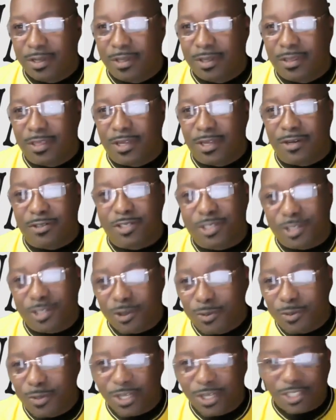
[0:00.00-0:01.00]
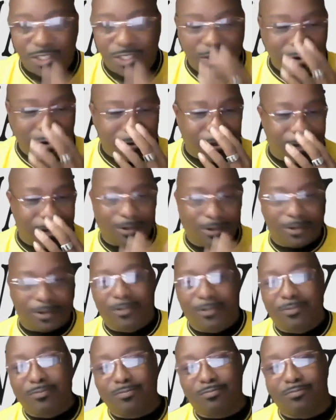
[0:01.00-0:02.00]
There's so much going
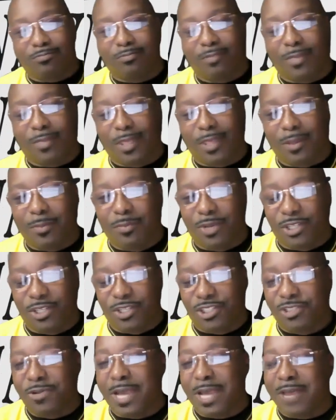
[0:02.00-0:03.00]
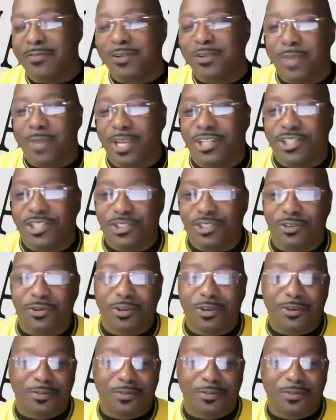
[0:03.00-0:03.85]
on, but you have to make sure your